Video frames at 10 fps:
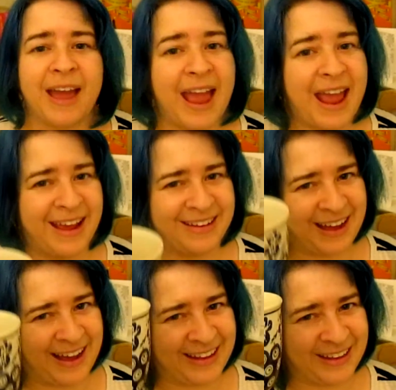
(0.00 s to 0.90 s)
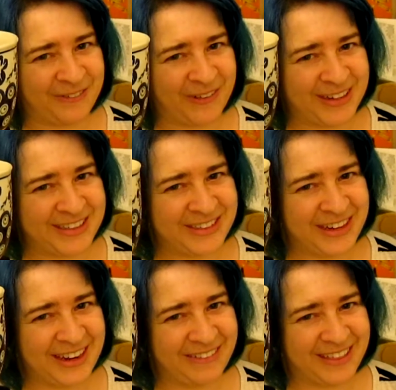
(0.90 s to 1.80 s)
and I look forward to
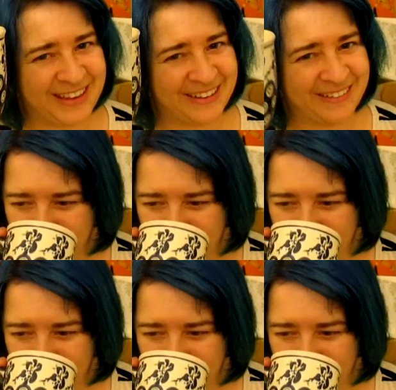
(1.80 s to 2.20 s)
drinking with you.